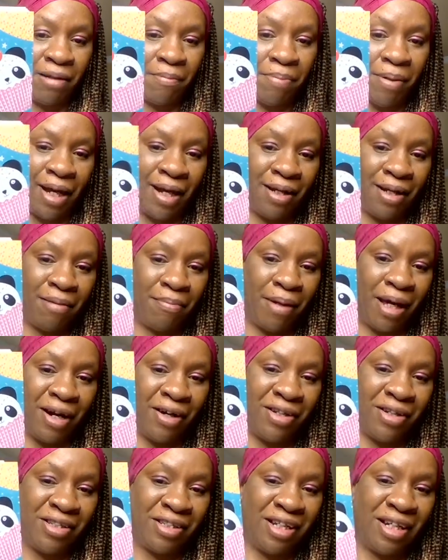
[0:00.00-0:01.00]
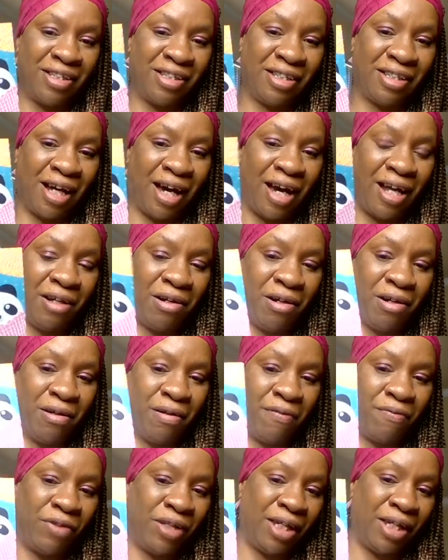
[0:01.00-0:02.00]
the panda bears inside
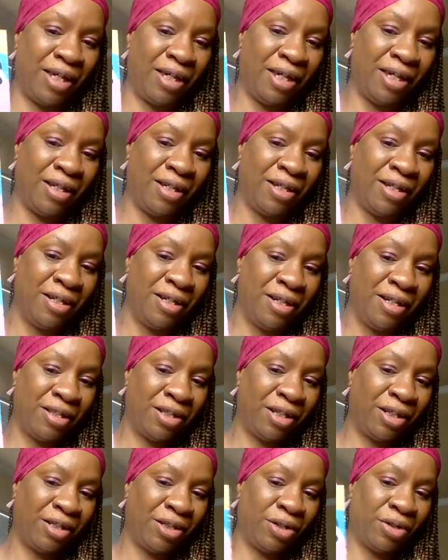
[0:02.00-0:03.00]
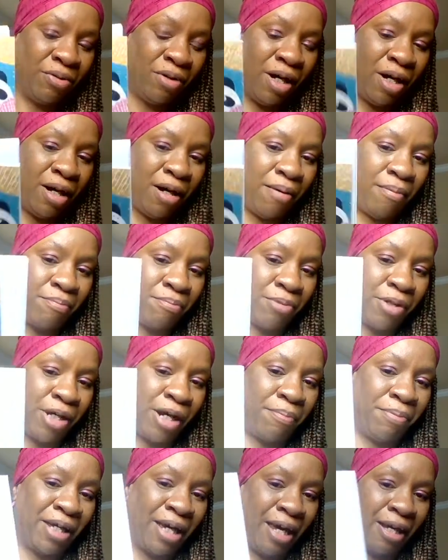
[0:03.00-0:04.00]
of the little
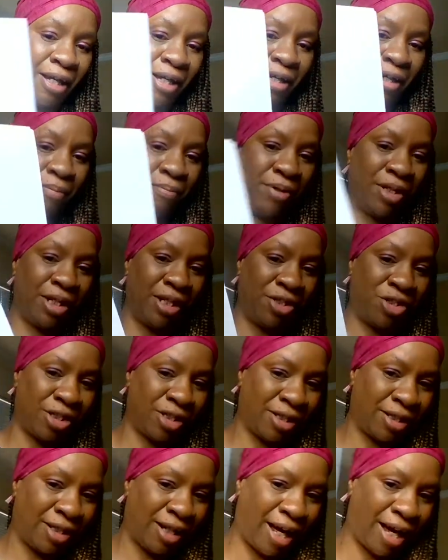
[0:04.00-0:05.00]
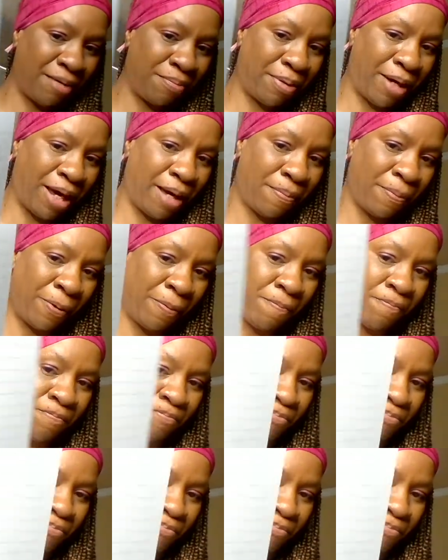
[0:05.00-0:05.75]
cupcake cup, and it's just lined paper.